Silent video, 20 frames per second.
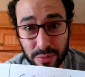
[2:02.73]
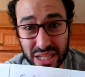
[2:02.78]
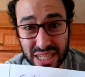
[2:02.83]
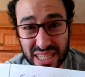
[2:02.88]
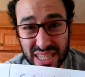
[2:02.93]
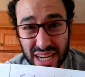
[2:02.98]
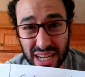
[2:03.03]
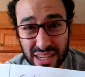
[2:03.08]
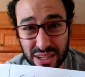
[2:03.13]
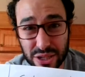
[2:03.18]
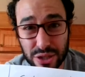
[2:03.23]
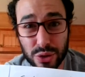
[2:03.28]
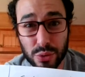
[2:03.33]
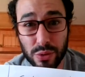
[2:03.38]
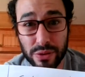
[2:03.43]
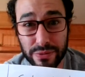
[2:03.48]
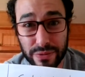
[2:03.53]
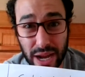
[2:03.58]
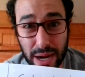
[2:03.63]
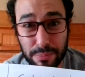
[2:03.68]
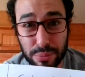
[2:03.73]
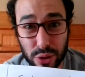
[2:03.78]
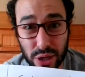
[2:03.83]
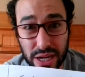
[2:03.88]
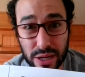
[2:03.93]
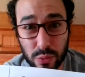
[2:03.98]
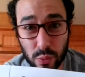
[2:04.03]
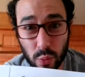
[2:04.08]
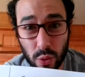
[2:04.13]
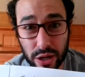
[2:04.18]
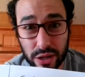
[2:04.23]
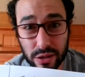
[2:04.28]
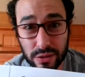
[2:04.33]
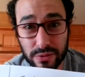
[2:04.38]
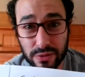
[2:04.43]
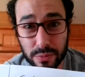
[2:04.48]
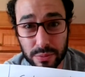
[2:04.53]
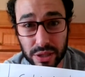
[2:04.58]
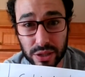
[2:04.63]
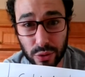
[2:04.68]
the sun to evaporate water
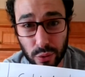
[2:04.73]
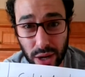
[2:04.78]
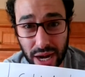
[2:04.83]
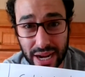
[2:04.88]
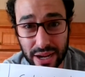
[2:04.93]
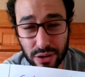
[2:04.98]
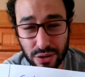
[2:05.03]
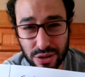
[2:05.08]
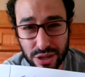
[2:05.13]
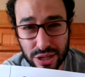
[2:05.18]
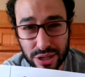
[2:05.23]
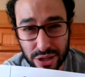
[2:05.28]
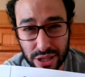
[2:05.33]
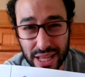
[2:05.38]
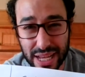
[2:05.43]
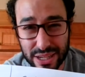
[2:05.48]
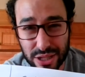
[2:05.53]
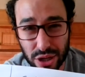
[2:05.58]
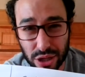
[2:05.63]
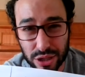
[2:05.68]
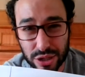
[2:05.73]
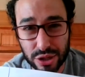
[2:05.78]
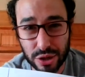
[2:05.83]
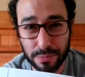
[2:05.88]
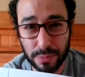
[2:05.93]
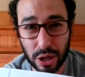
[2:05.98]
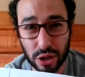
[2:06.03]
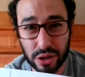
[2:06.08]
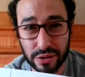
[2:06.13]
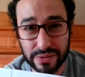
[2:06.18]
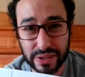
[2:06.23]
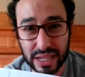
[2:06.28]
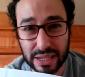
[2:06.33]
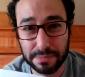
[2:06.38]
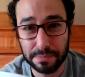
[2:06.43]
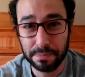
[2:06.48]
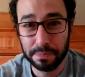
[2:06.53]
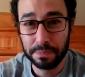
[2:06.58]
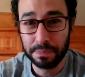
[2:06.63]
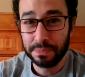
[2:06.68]
from the ground. So that's also part of
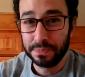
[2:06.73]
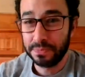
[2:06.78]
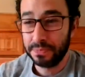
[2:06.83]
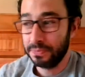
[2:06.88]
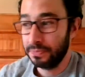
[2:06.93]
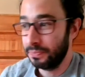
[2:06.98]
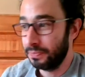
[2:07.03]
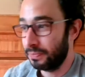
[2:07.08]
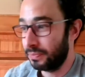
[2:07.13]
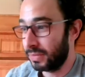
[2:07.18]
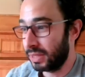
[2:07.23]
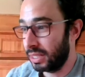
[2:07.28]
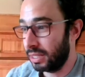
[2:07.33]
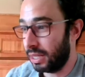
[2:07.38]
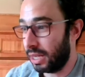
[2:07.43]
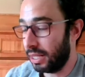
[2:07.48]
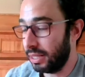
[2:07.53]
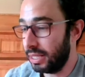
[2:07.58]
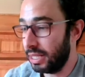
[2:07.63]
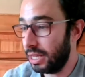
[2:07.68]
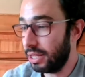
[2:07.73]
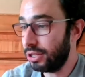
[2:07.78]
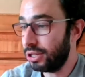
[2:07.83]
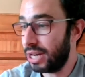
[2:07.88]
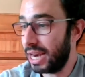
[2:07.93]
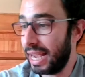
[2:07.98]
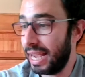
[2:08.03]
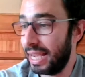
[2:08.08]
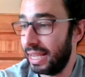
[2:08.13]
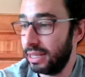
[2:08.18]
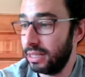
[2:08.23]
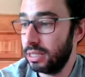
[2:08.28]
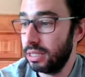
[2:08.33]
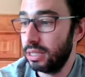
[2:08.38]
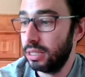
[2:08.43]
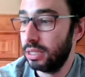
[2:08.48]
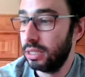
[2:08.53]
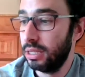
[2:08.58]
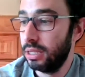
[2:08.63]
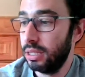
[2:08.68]
it. On the other hand,
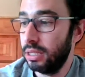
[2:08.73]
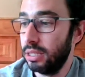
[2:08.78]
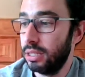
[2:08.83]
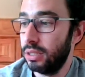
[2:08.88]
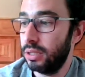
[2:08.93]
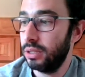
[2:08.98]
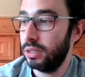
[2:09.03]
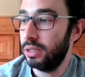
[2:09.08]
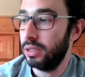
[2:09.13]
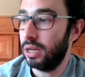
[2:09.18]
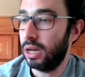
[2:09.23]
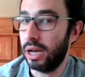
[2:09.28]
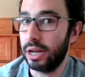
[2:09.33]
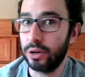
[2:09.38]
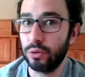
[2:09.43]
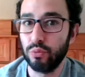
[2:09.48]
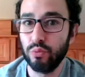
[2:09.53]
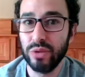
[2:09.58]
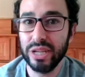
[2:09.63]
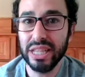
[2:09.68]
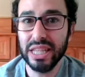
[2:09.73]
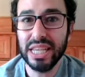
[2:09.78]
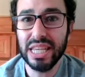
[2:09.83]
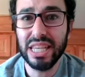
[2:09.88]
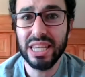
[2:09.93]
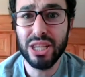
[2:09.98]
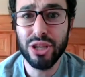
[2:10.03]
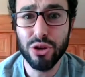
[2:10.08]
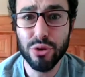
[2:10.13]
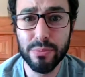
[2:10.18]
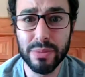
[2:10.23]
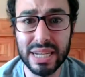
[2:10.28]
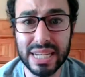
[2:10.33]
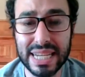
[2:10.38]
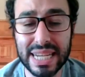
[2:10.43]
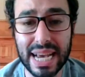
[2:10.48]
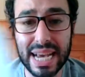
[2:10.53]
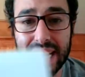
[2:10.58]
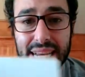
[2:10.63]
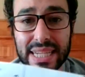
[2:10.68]
on a really humid
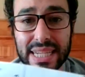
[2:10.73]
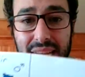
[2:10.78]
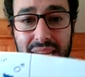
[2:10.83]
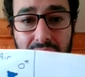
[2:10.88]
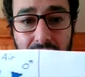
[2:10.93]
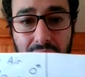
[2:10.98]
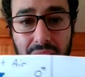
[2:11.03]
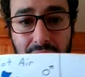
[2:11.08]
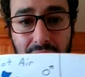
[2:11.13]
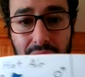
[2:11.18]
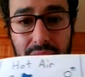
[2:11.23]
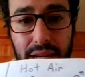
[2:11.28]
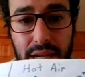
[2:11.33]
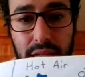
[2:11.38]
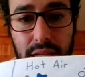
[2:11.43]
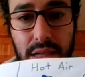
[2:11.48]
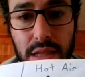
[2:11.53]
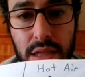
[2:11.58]
day, it's hot.